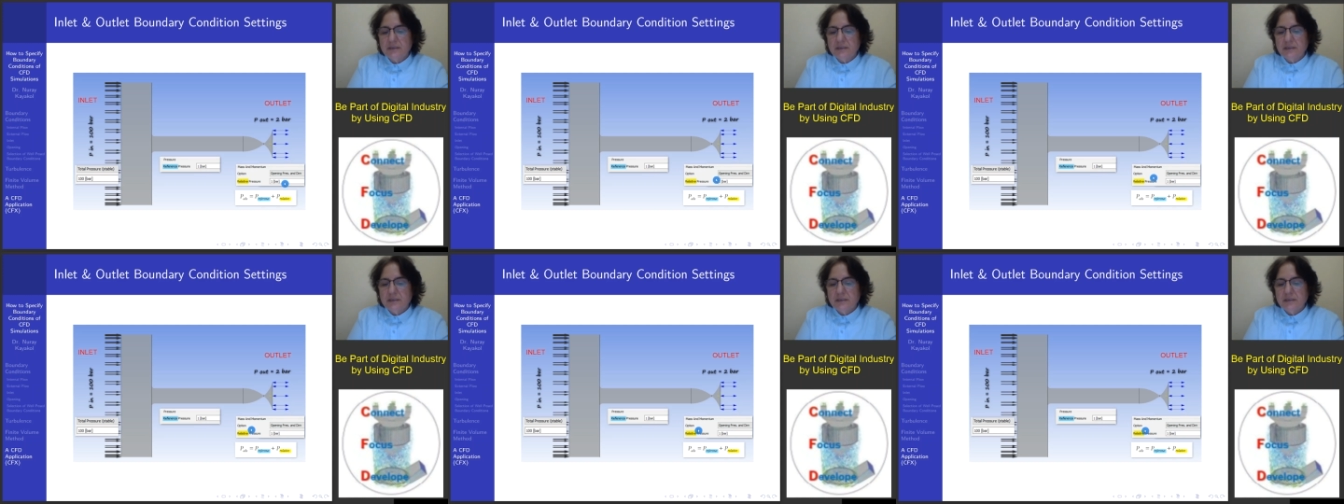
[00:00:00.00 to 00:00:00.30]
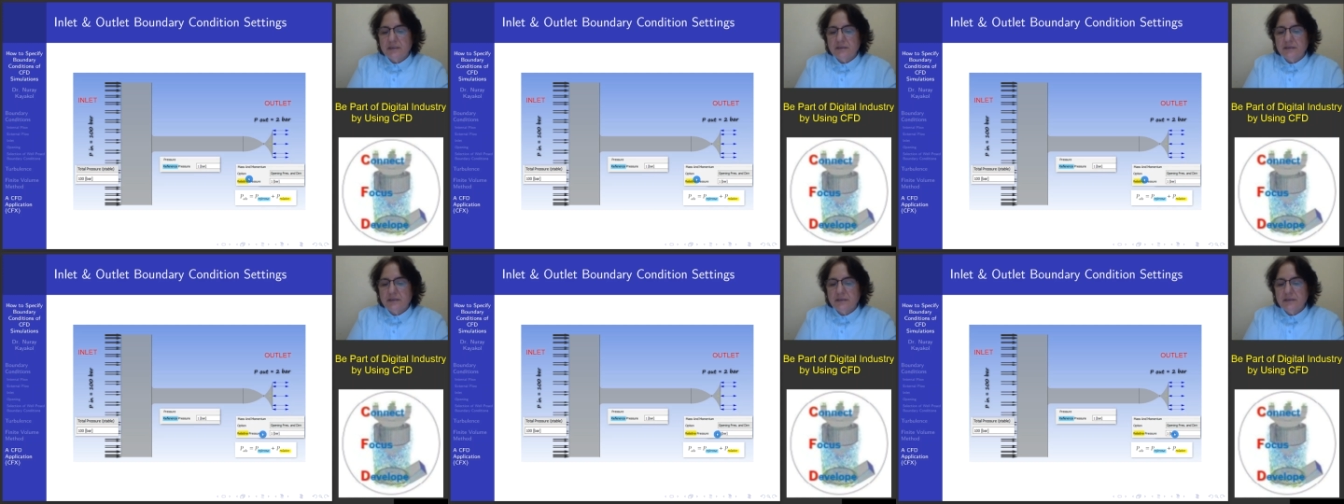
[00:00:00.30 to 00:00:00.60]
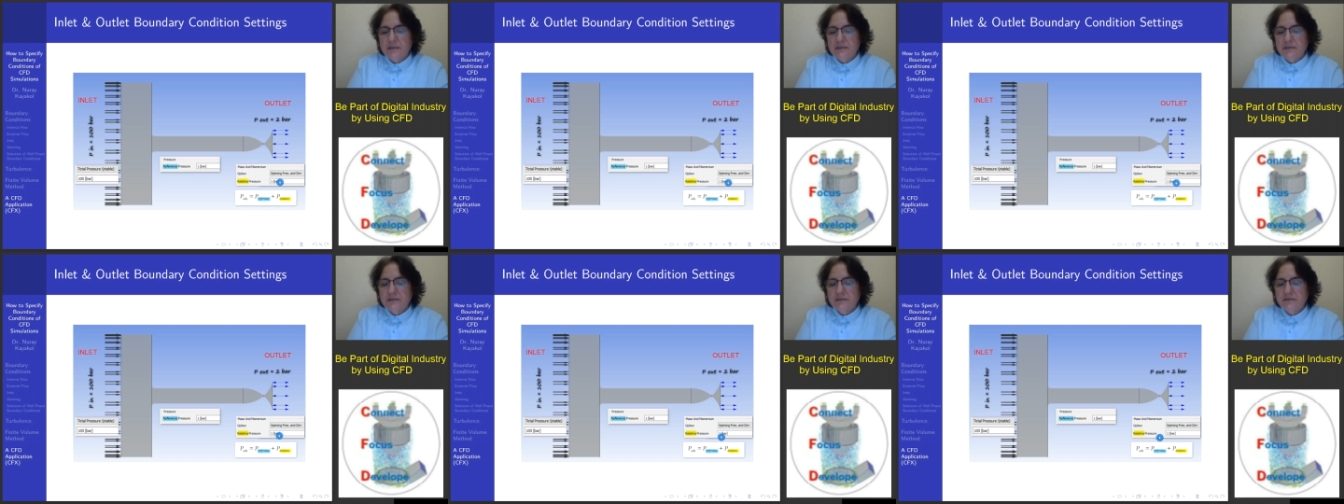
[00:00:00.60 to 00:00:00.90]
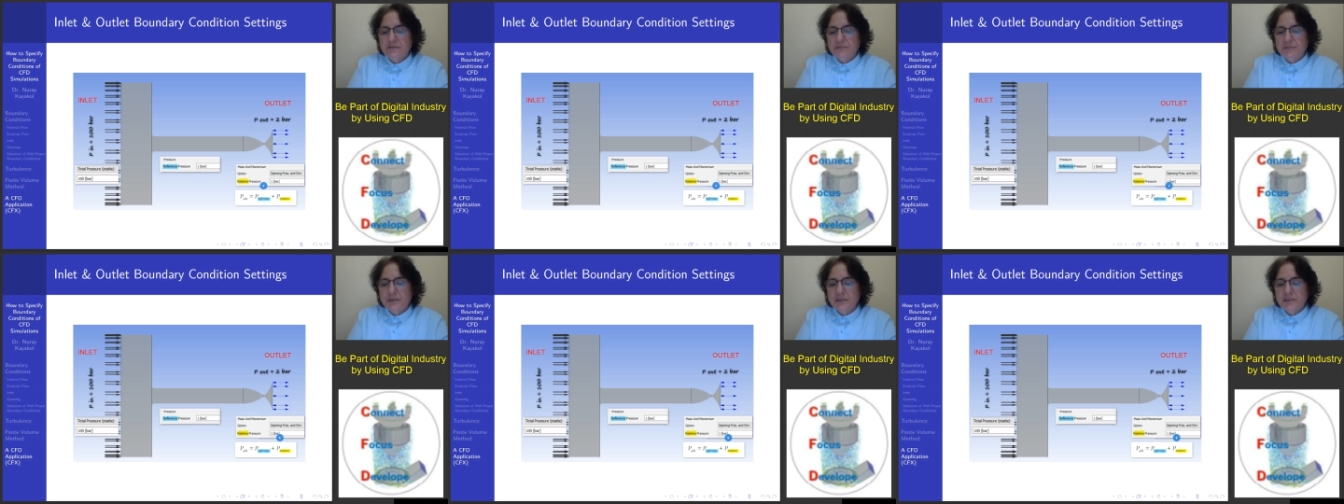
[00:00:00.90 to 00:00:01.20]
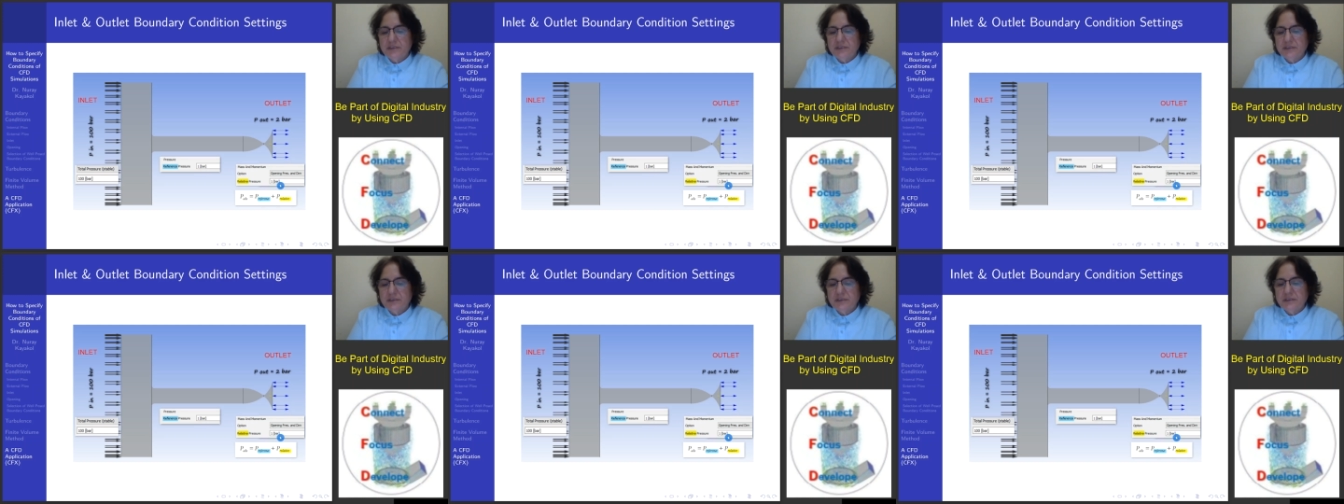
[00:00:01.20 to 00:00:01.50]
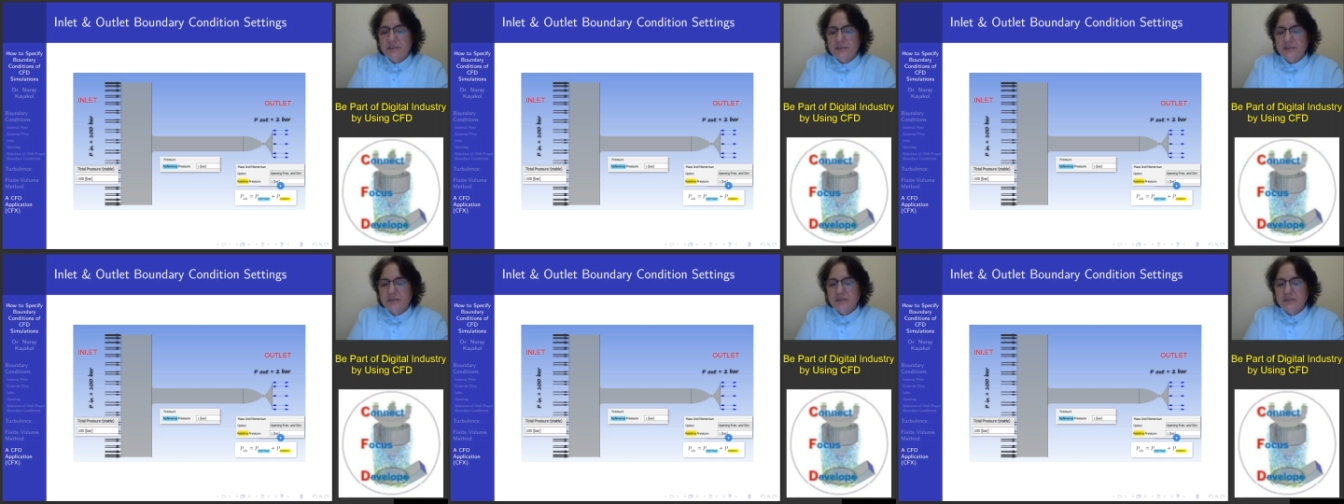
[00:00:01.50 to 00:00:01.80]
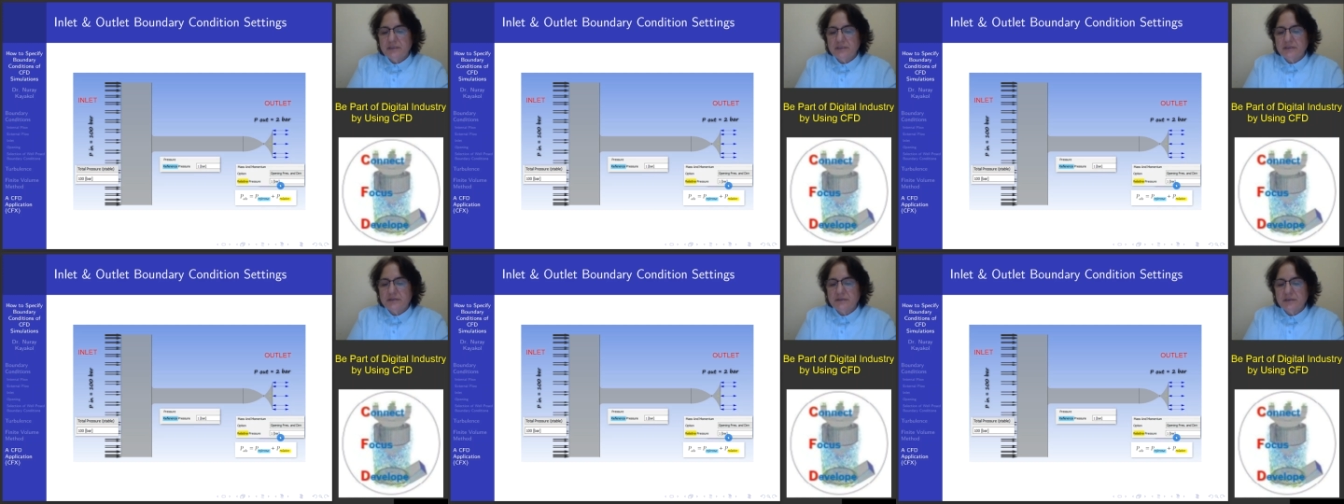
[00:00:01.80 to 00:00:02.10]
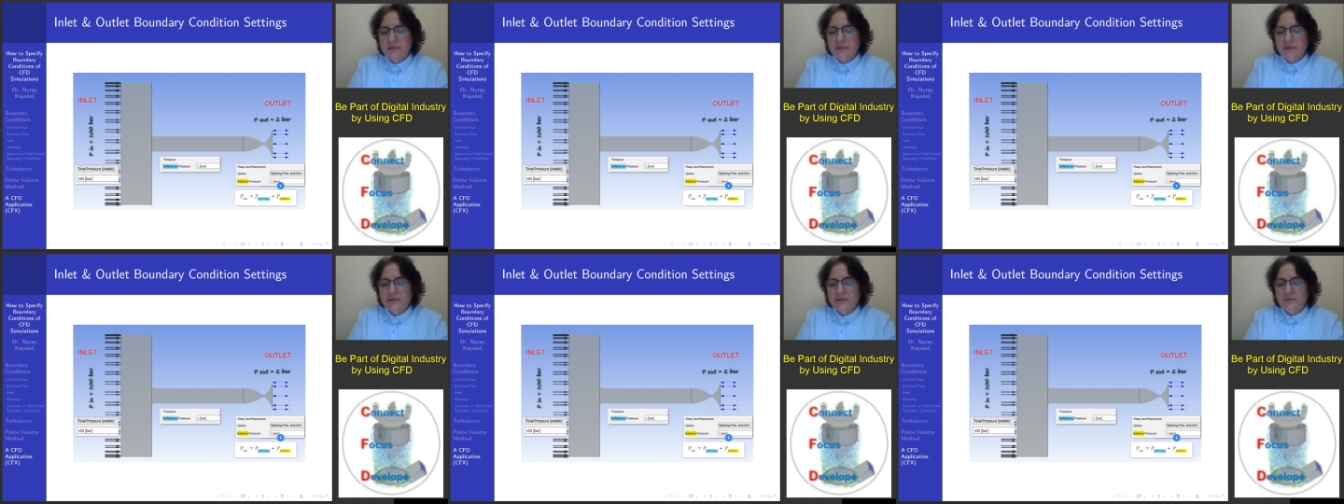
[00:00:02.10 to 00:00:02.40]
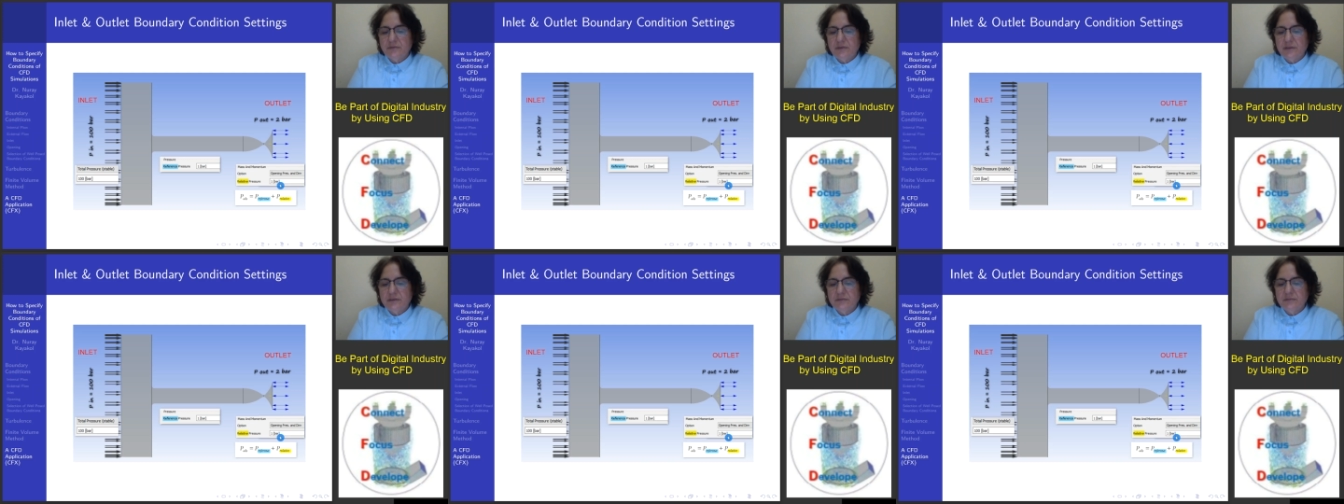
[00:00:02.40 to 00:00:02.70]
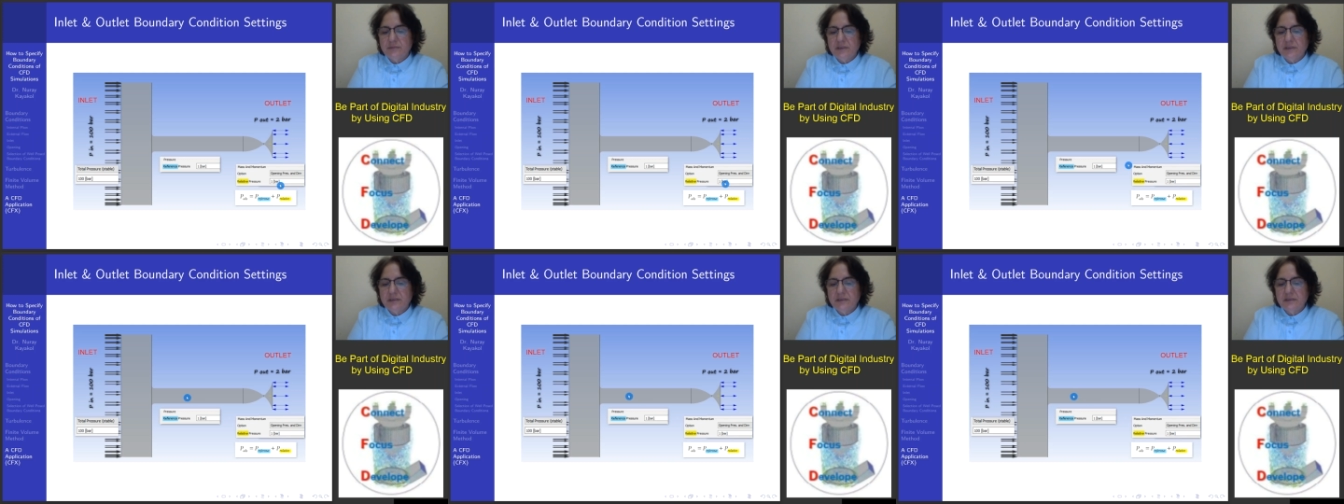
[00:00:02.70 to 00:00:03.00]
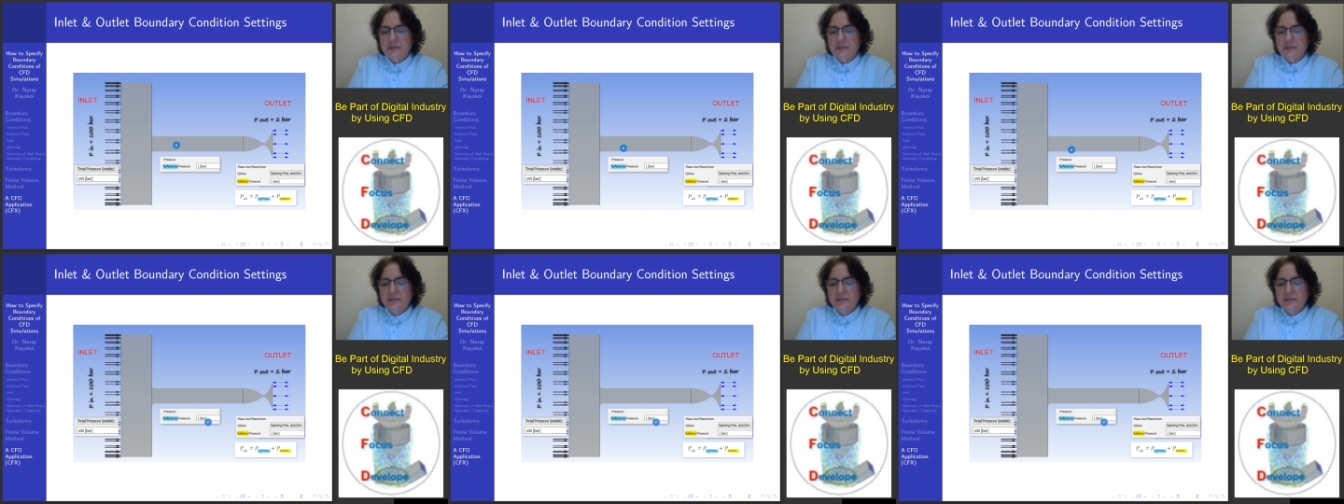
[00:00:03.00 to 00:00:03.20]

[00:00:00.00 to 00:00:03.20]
the relative pressure is 1 bar.